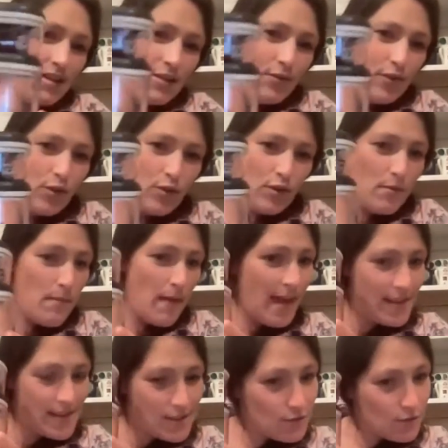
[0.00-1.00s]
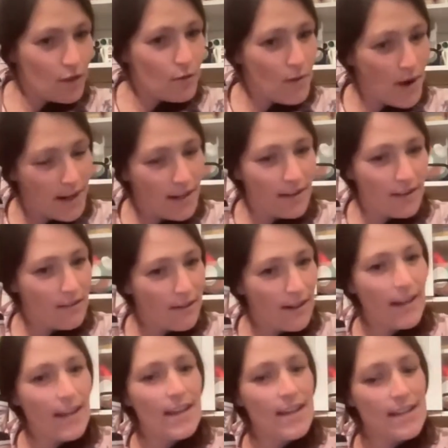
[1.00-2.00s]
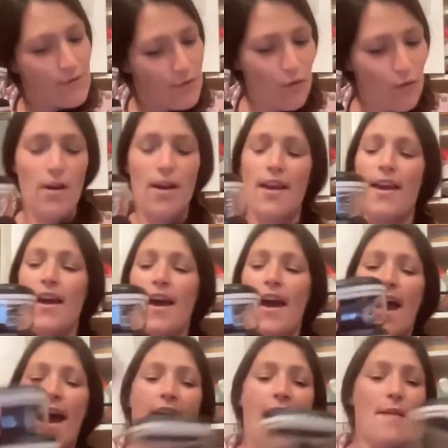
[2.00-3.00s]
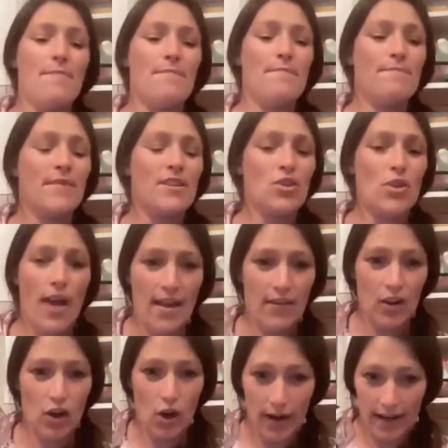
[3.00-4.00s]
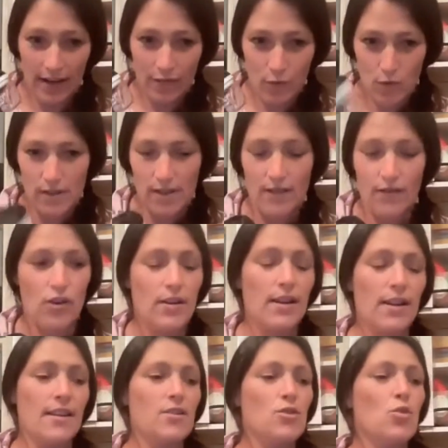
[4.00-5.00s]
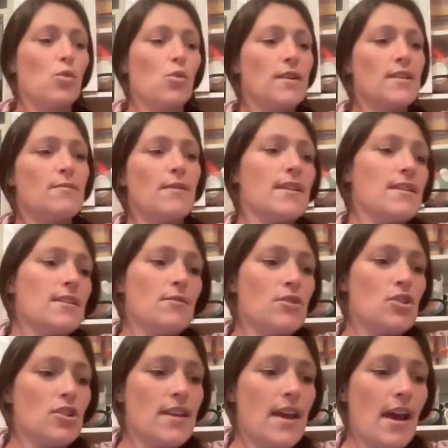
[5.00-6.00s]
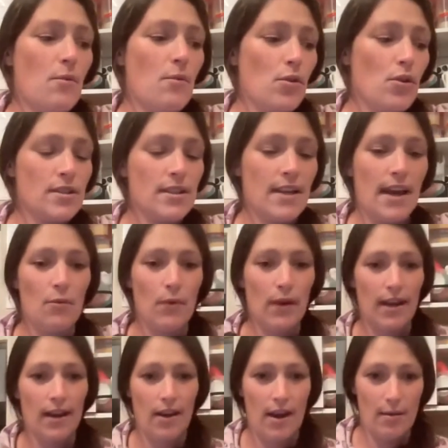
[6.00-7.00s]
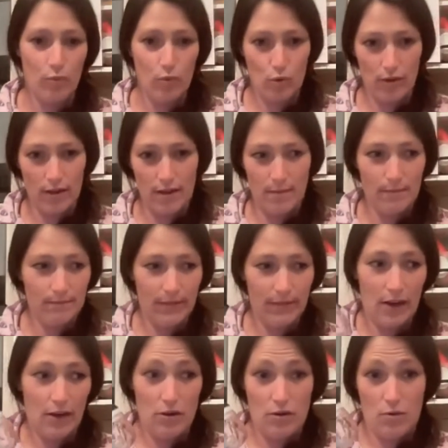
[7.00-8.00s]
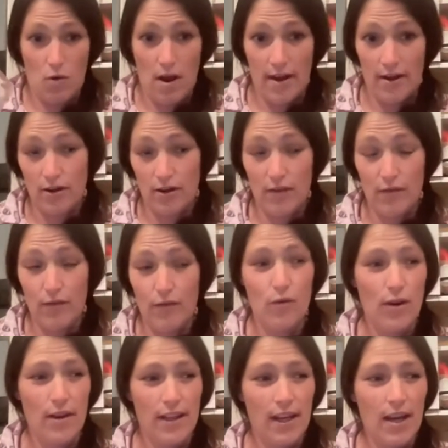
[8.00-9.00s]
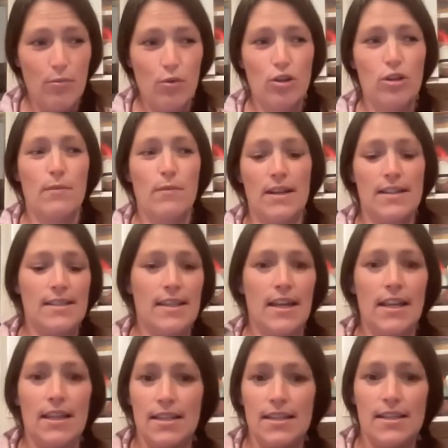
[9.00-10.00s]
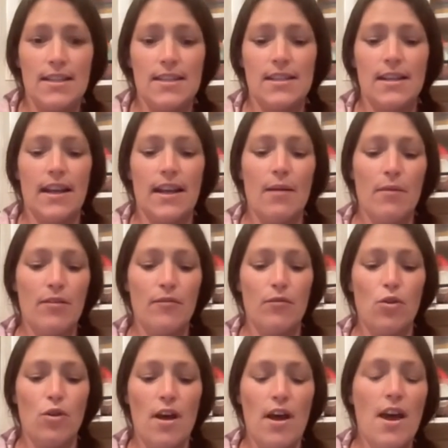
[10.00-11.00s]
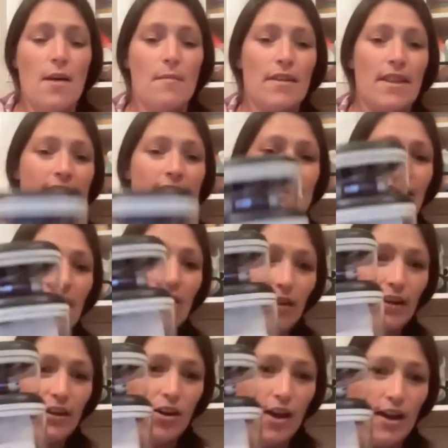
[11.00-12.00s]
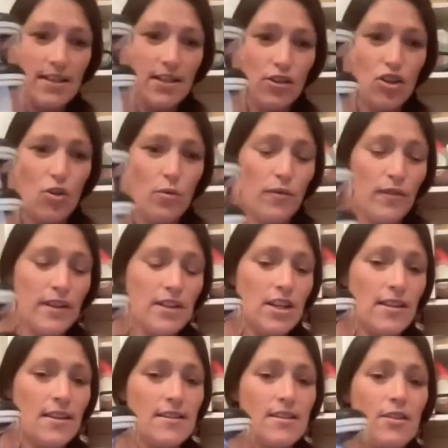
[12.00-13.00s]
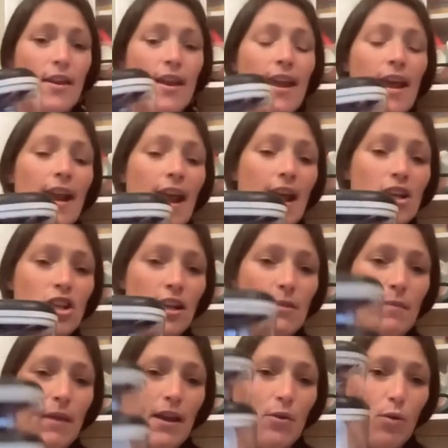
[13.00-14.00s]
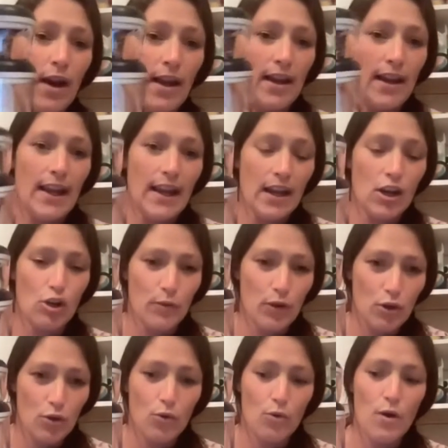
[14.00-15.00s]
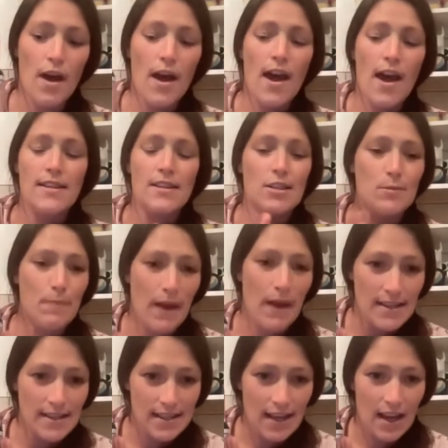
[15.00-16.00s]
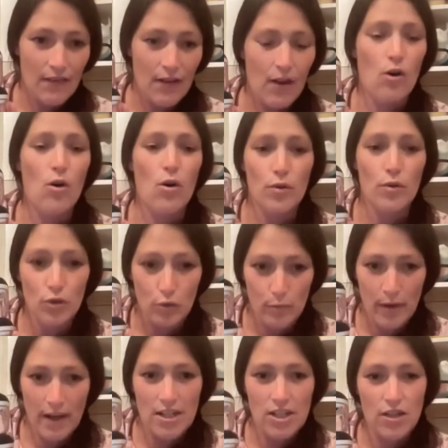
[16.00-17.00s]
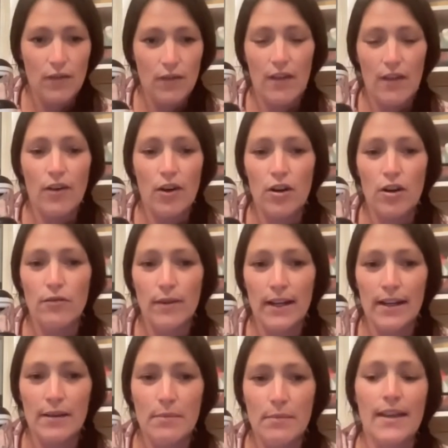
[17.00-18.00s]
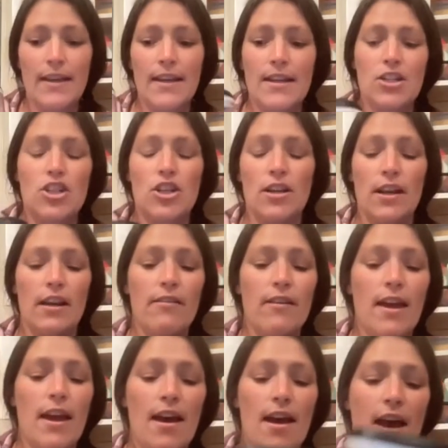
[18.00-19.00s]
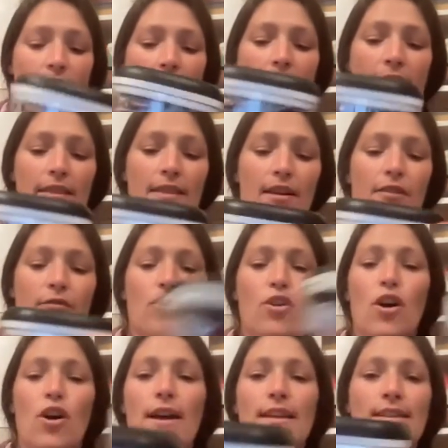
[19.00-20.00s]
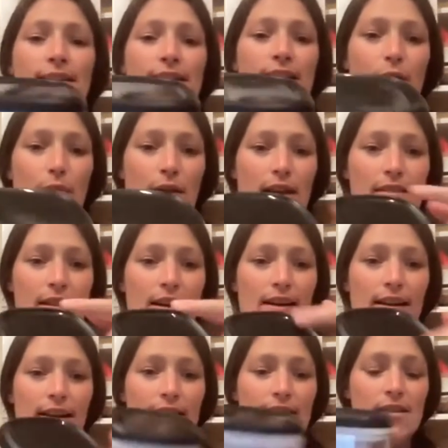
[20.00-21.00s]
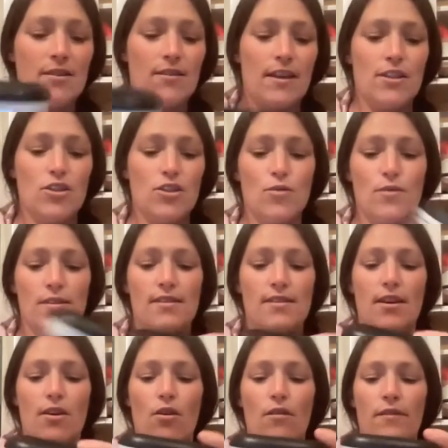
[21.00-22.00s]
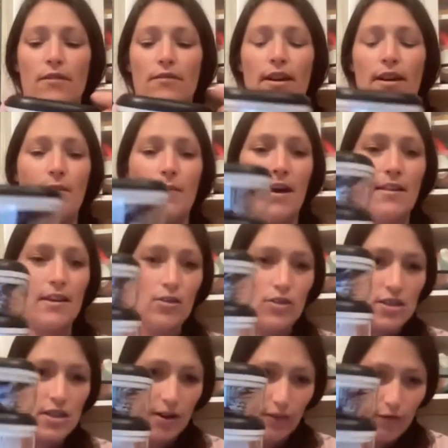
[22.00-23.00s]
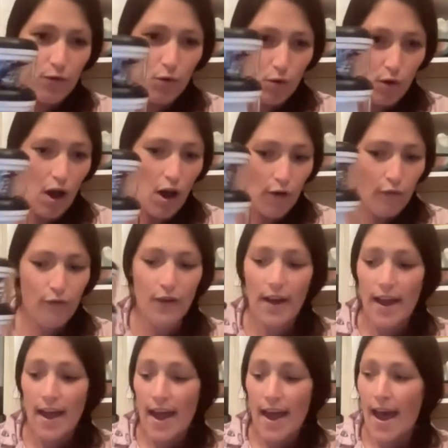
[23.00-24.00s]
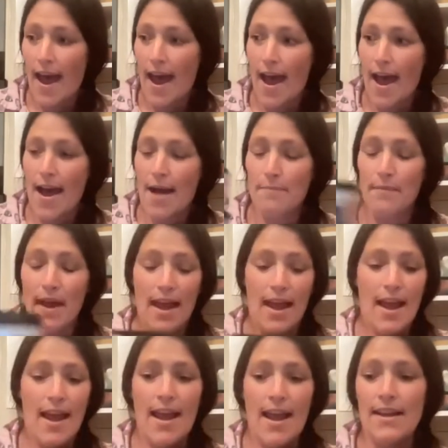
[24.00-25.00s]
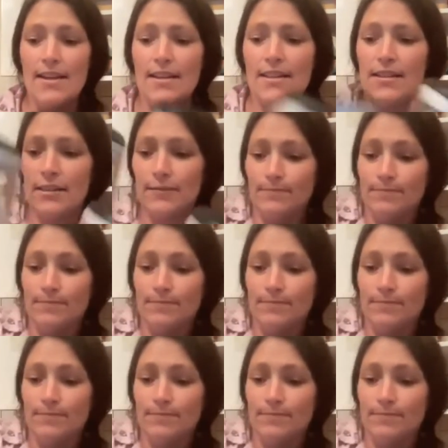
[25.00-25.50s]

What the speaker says: because if you're good at maths, you'll know 1 and 3 is 4. So I haven't got any 4s. I haven't got any of the tallest ones. That was just how it worked out when I bought them. I don't know why I don't have a 4. I think I bought them in a set, and the sets didn't come in 4, but they stack really nicely on top of each other. So they can actually be quite an economical space saver on your bench if you haven't got a really big kitchen area. They've got a divot in the lid, so they do sit on there really well. They're not just going to fall off. And